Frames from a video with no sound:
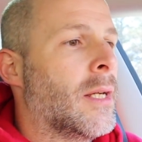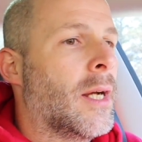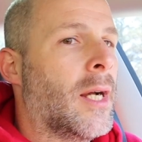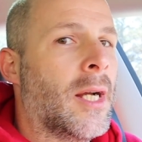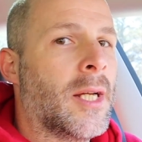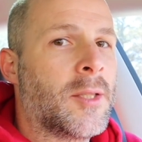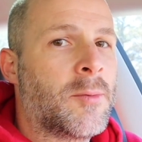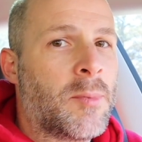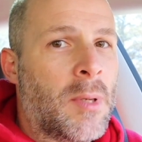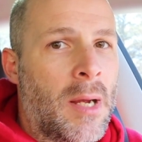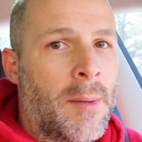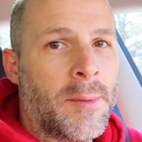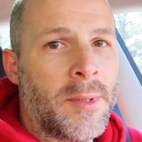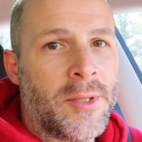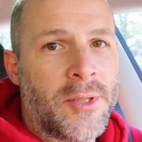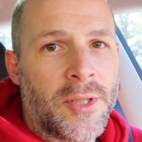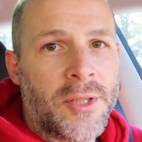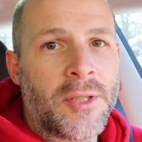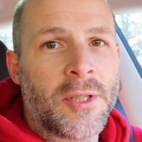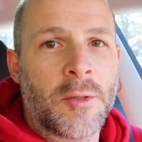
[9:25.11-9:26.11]
Uh, it's probably
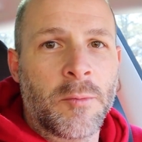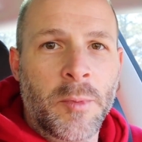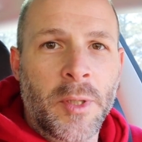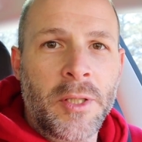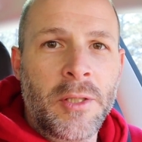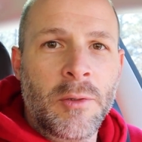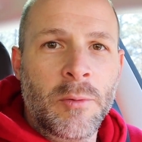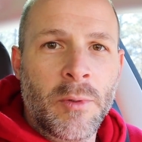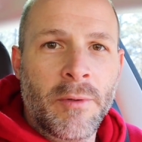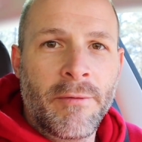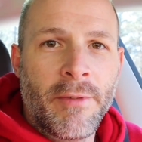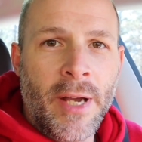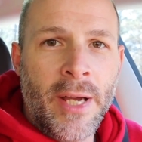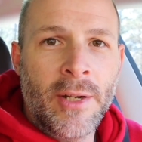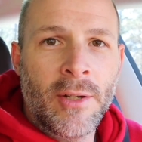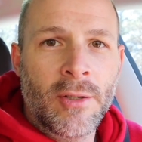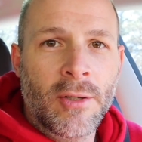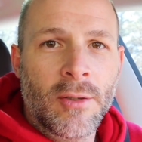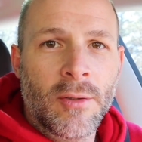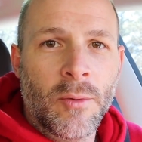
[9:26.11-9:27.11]
just as much as what
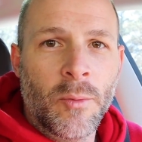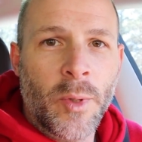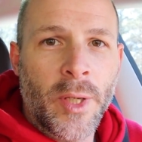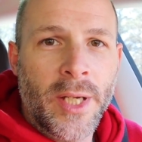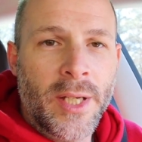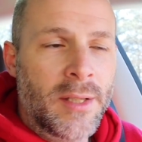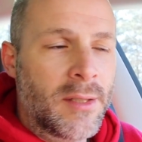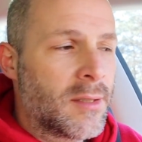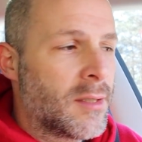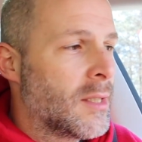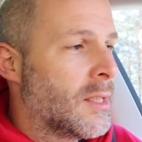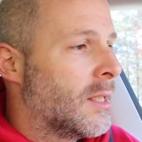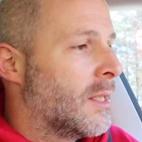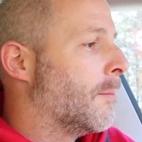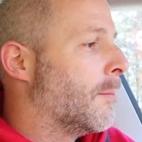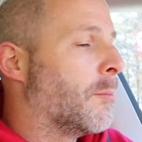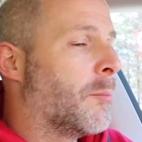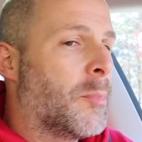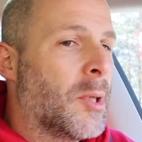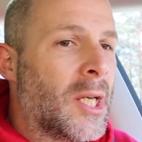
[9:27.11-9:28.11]
vinyl weighs,
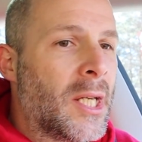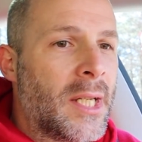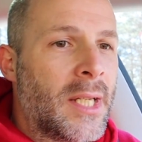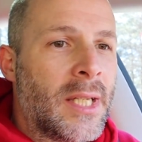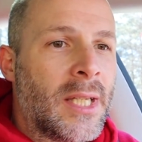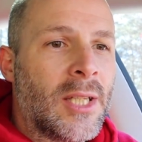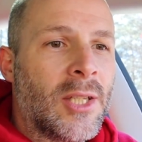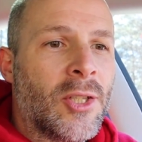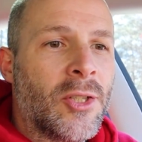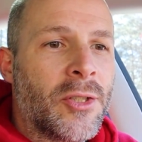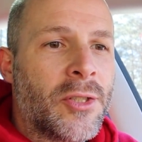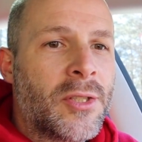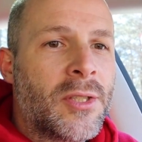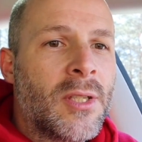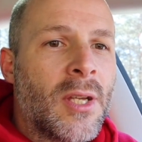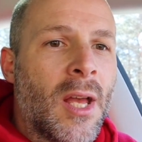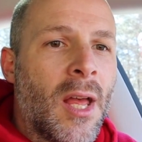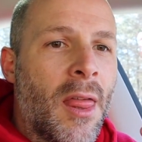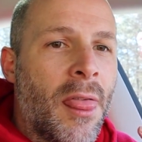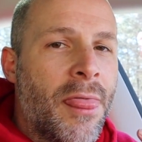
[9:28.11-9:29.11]
but it
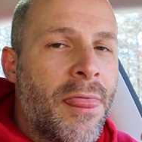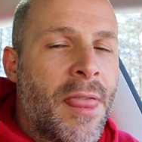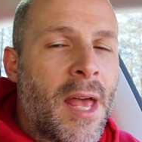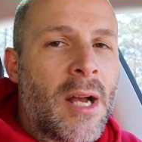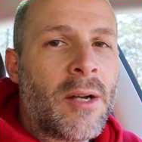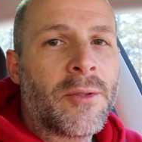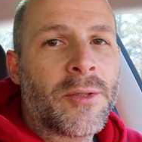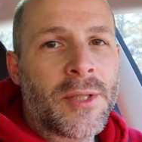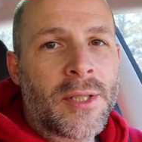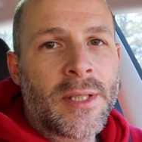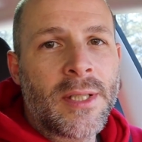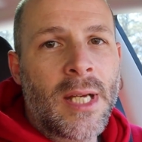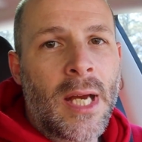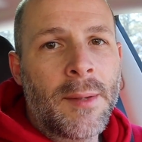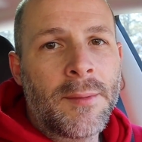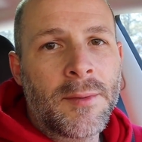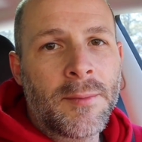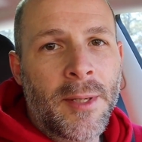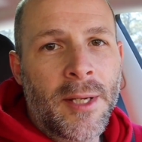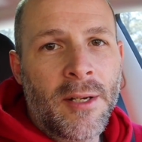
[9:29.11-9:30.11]
looks a thousand
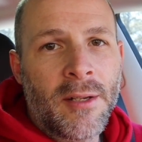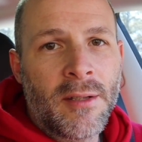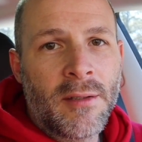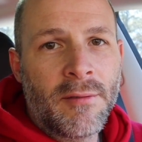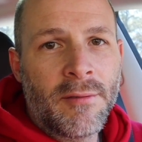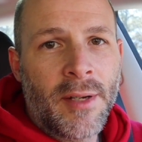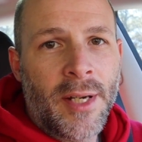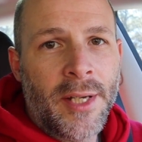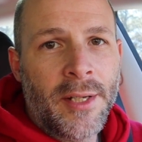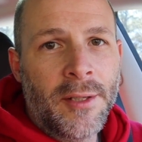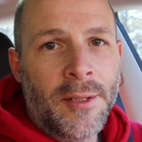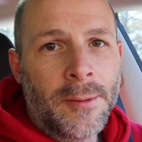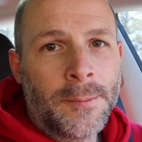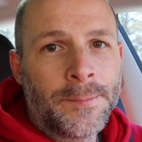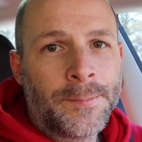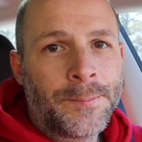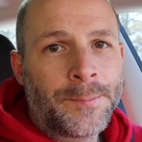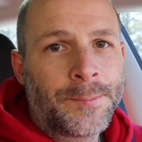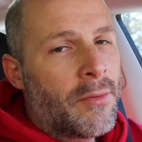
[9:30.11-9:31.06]
times better than vinyl.